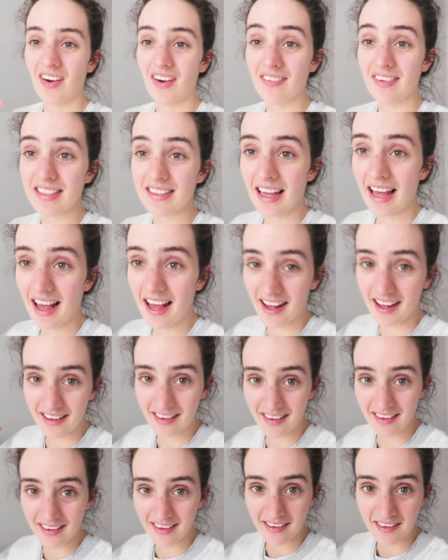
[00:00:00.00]
probably
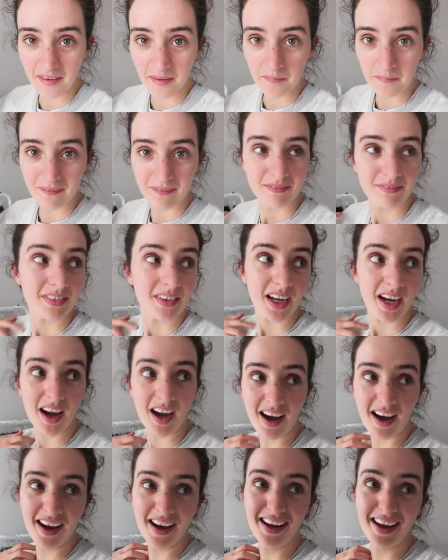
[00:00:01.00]
tell
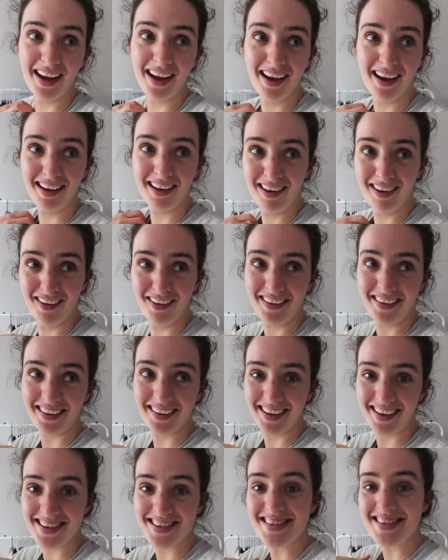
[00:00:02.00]
I
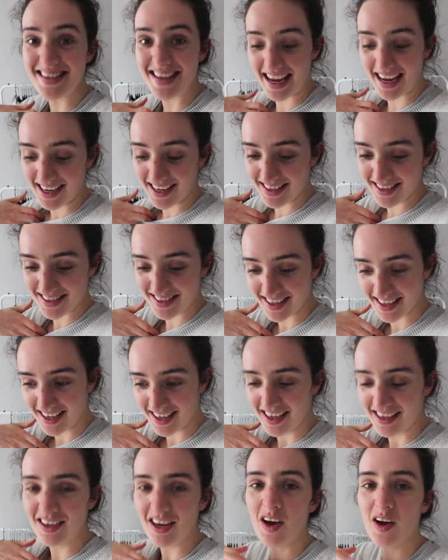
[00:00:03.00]
look a state.
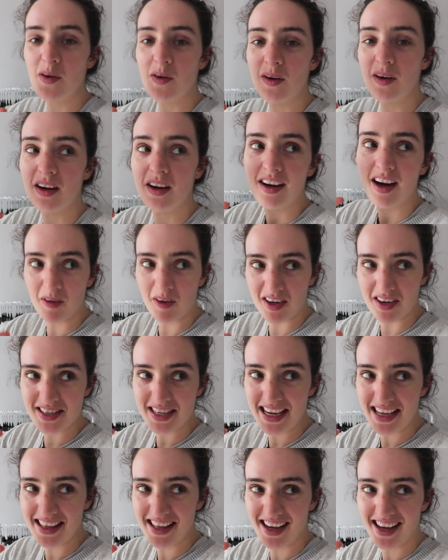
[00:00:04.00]
No, I'm not gonna
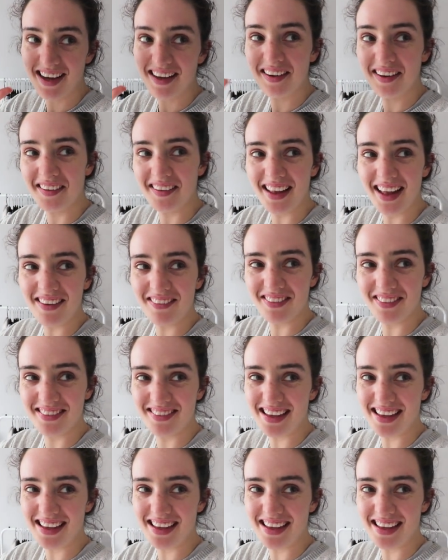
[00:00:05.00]
say that. I know that everyone